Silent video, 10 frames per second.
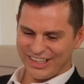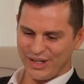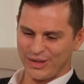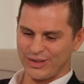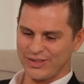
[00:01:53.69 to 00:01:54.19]

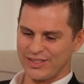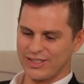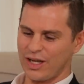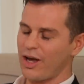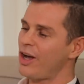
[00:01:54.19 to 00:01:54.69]
cool.
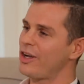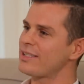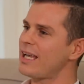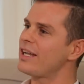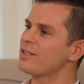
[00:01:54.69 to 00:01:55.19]
So
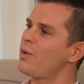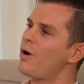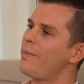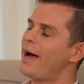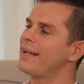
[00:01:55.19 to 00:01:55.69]
tell us more
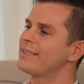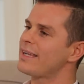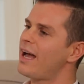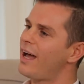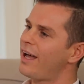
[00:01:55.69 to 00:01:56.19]
about
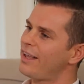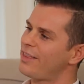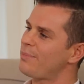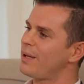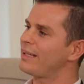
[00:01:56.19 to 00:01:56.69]
uh,
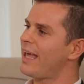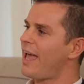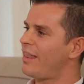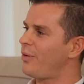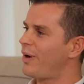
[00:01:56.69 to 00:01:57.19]
the big
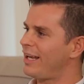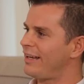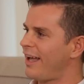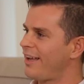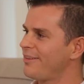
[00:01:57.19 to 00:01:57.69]
day, the wedding
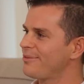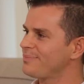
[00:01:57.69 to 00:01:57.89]
day.